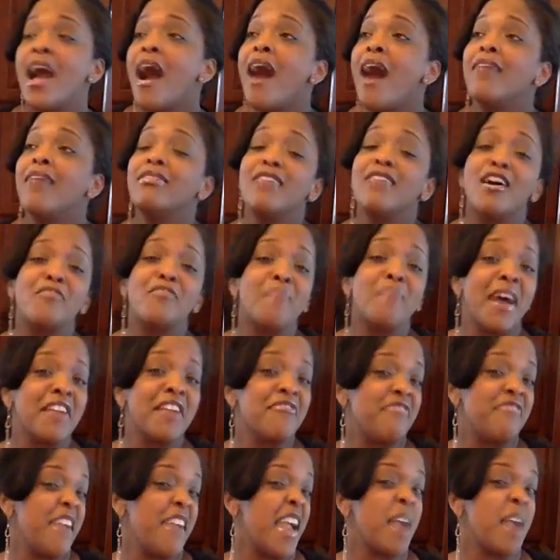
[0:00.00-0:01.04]
I love my
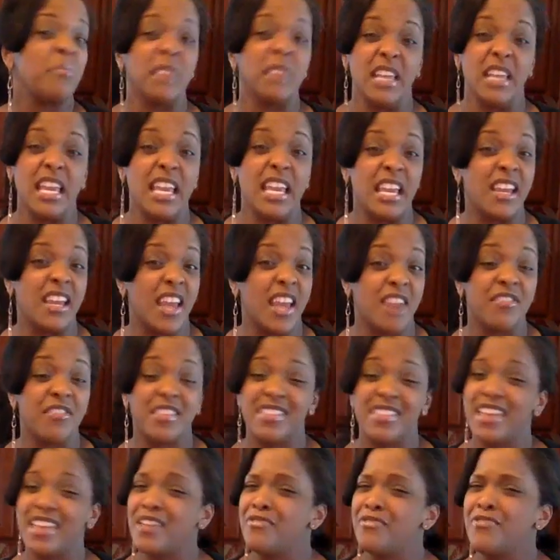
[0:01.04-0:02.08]
family and
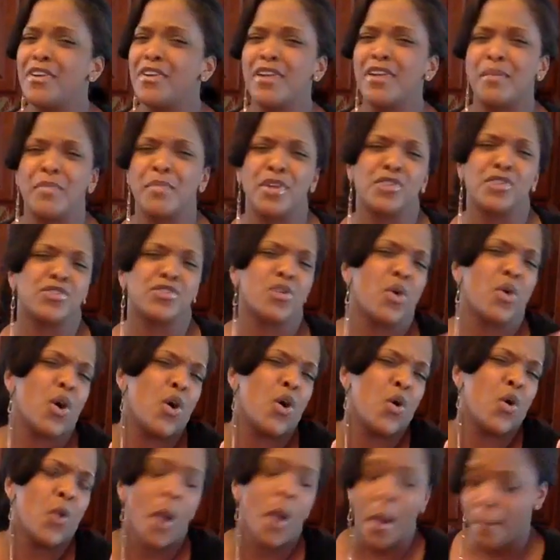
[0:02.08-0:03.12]
everything, very much so.
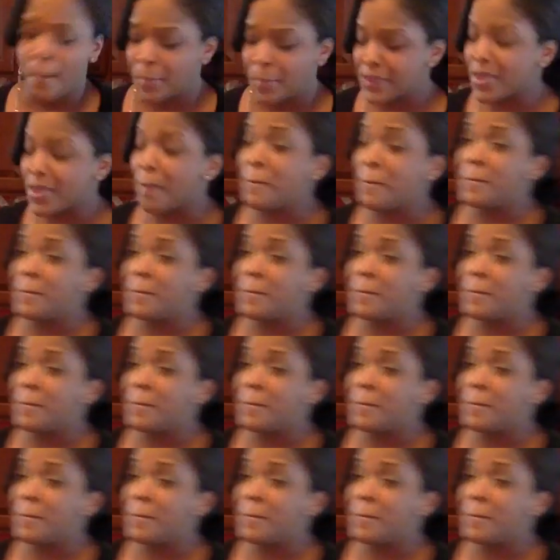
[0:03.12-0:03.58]
Oh, but the